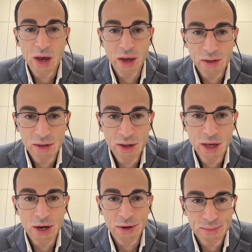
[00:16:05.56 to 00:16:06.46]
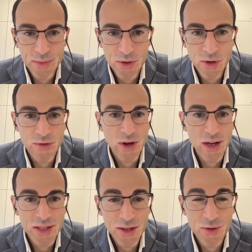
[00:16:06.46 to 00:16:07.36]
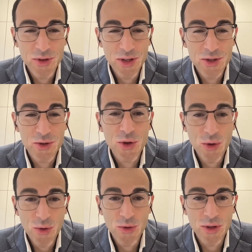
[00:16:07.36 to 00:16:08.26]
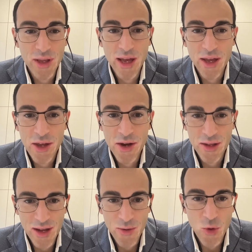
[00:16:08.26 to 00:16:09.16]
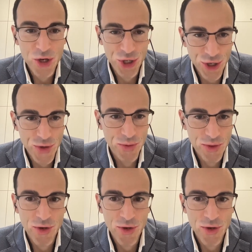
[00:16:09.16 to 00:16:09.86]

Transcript: Yeah, indeed they are. So if you're listening to this, know that they are here and they're watching you.